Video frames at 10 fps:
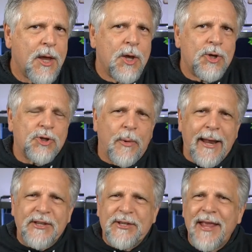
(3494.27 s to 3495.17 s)
So when
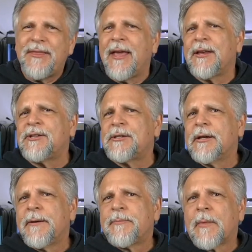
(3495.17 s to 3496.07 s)
I say things,
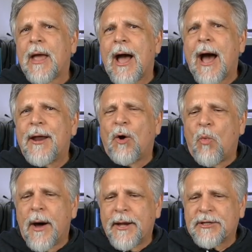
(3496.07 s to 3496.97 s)
I don't
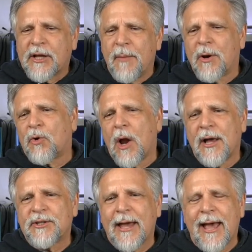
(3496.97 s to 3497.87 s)
want it to come
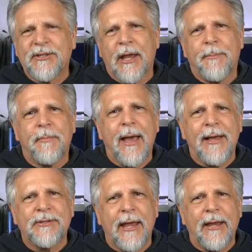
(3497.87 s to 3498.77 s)
across as a
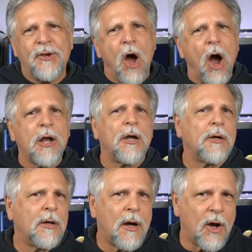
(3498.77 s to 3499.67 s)
as a knock
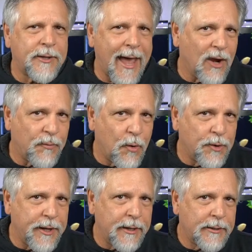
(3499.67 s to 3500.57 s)
on
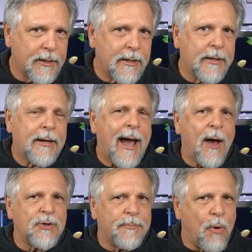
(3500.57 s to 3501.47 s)
California. I
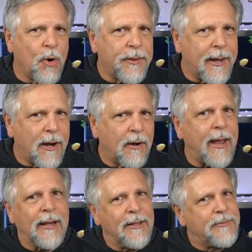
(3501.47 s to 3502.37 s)
was born there. I
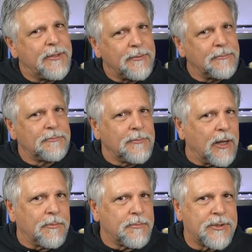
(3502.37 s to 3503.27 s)
lived, you
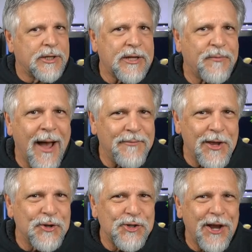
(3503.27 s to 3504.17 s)
know, 65
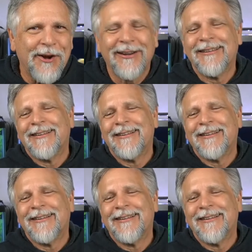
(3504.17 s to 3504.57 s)
years there.